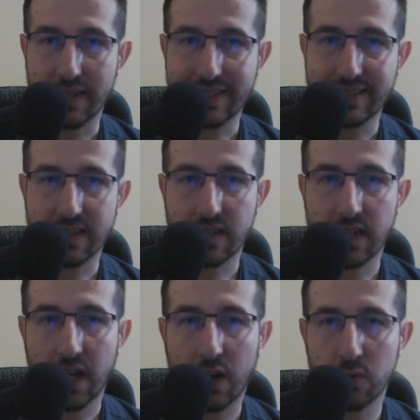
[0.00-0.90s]

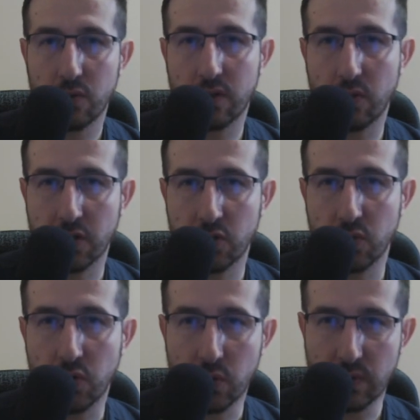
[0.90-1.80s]
exactly how you are going
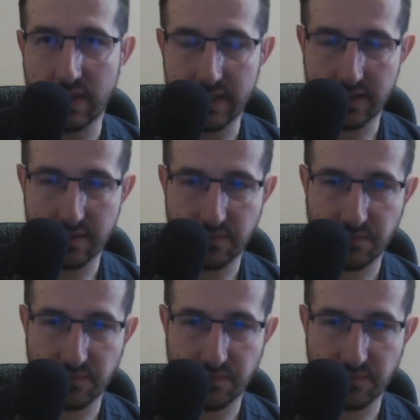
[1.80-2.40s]
to use this.